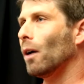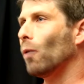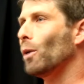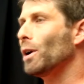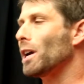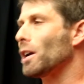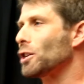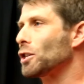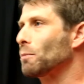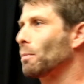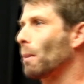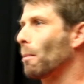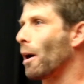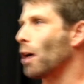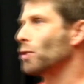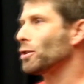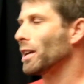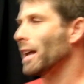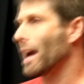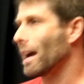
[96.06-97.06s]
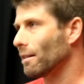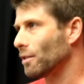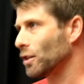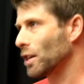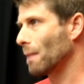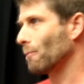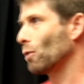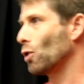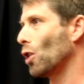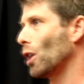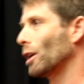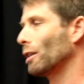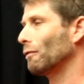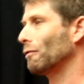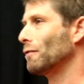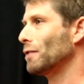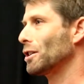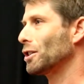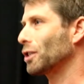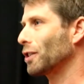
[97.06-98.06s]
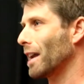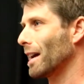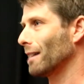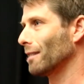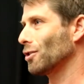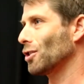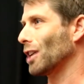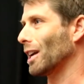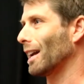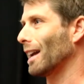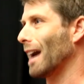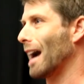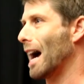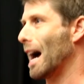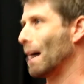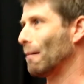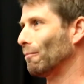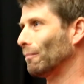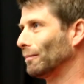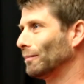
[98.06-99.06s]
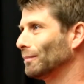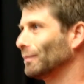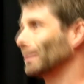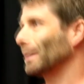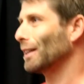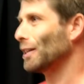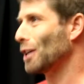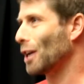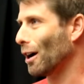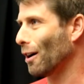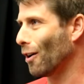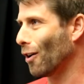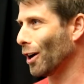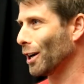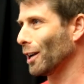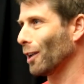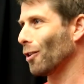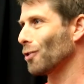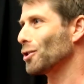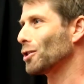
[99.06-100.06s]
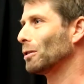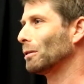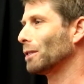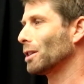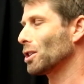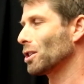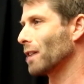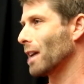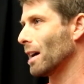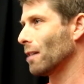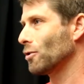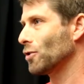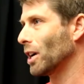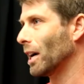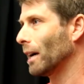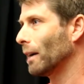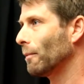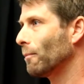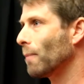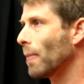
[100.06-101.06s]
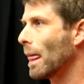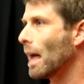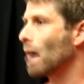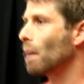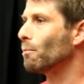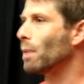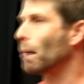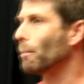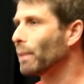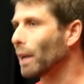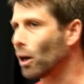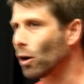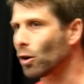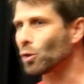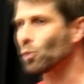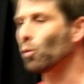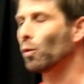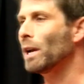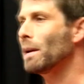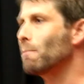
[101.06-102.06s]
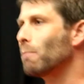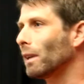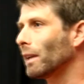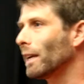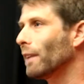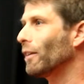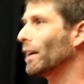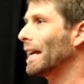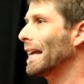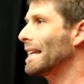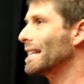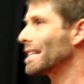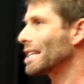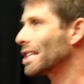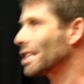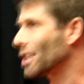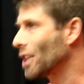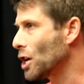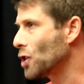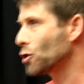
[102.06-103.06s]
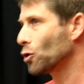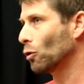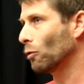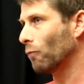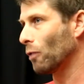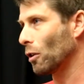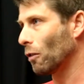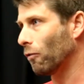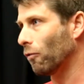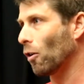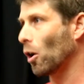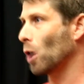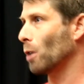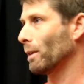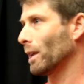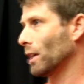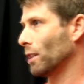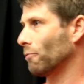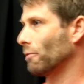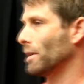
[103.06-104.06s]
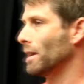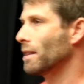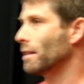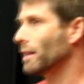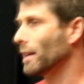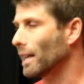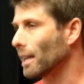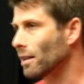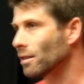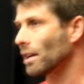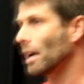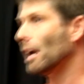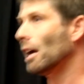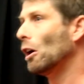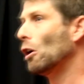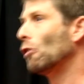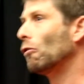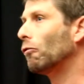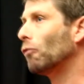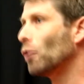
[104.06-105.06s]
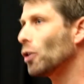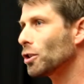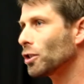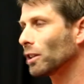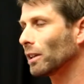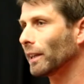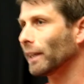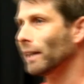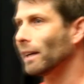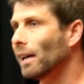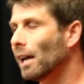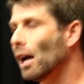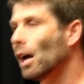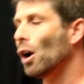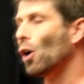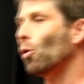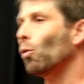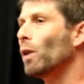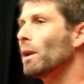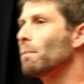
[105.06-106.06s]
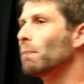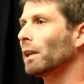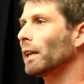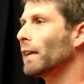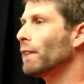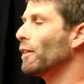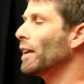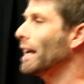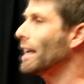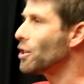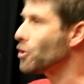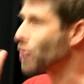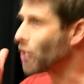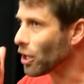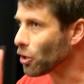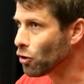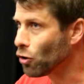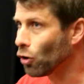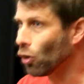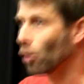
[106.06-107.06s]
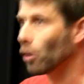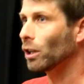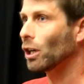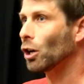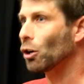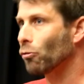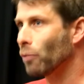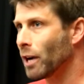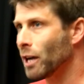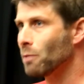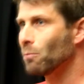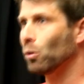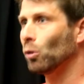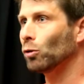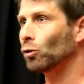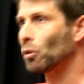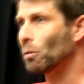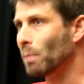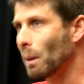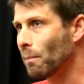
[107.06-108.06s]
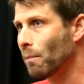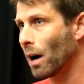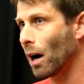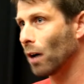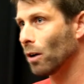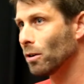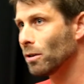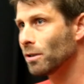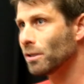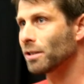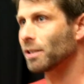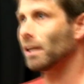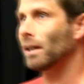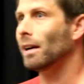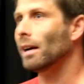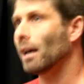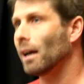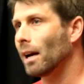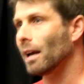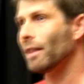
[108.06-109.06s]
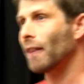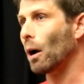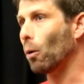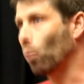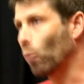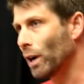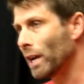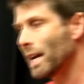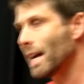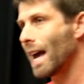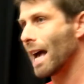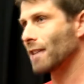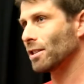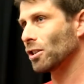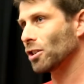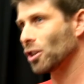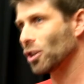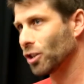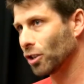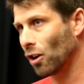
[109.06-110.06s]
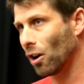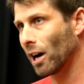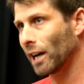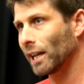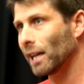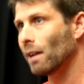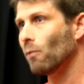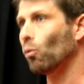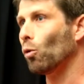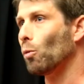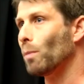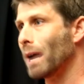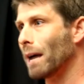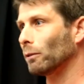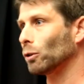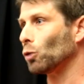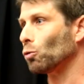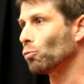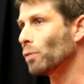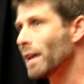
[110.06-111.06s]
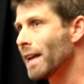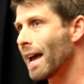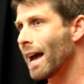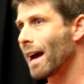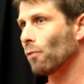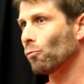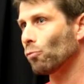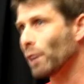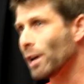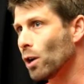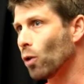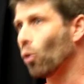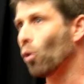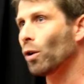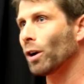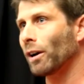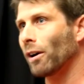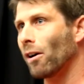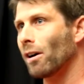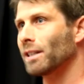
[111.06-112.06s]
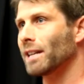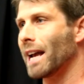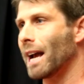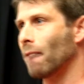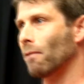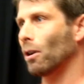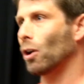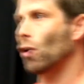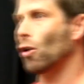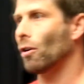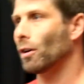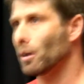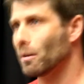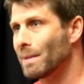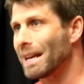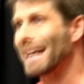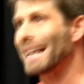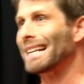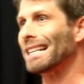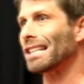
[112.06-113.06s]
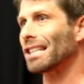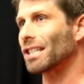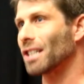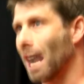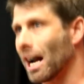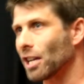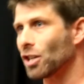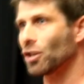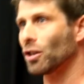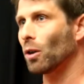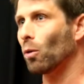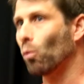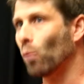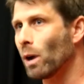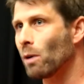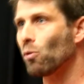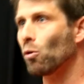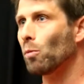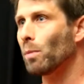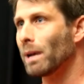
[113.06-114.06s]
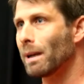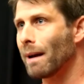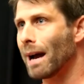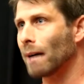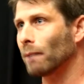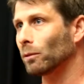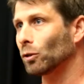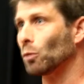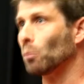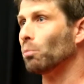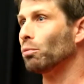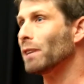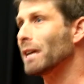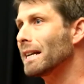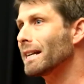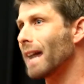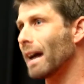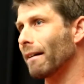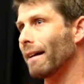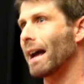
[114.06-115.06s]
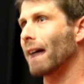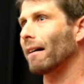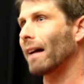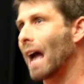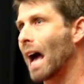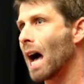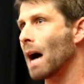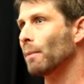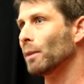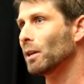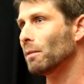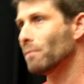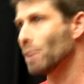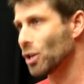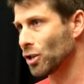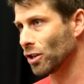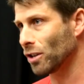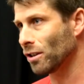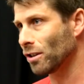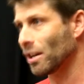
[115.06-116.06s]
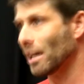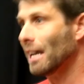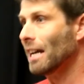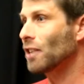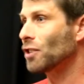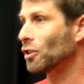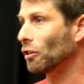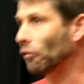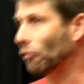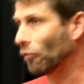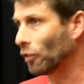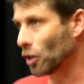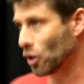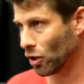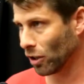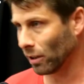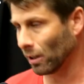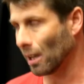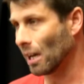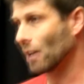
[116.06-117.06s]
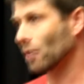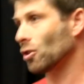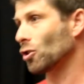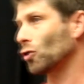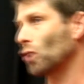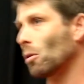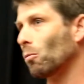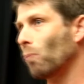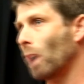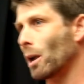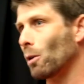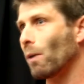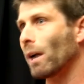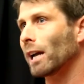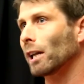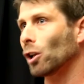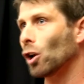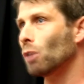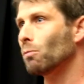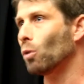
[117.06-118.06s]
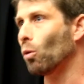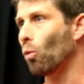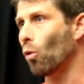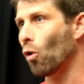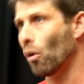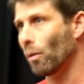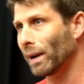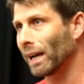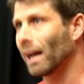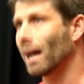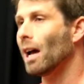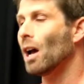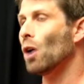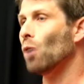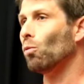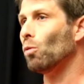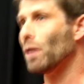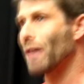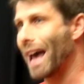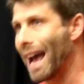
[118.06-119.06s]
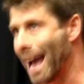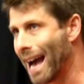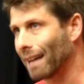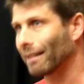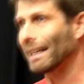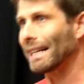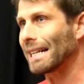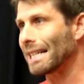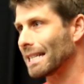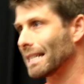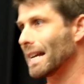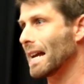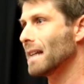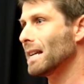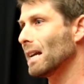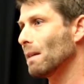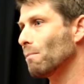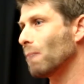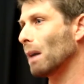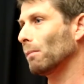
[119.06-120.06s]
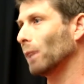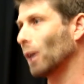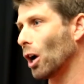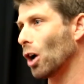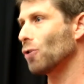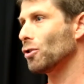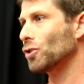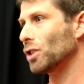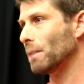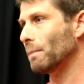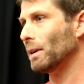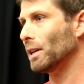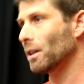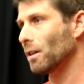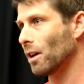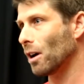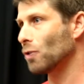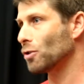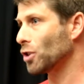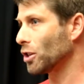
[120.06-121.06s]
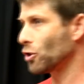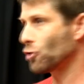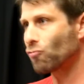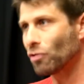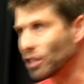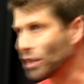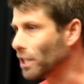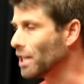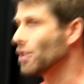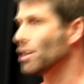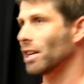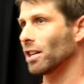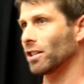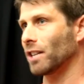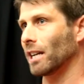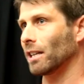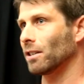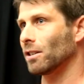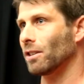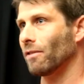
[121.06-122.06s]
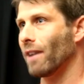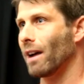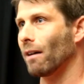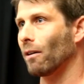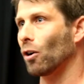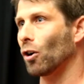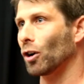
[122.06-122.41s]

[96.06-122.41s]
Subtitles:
We don't just propose it out of some kind of nostalgic, ideological nostalgia, but because we believe it is essential for the following three things. Firstly, we believe it is just not credible to propose that we as a society will be able to reorganise our economy such that we will be able to bring down our carbon emissions sufficient to stop runaway global warming without extending public ownership into those strategic sectors of our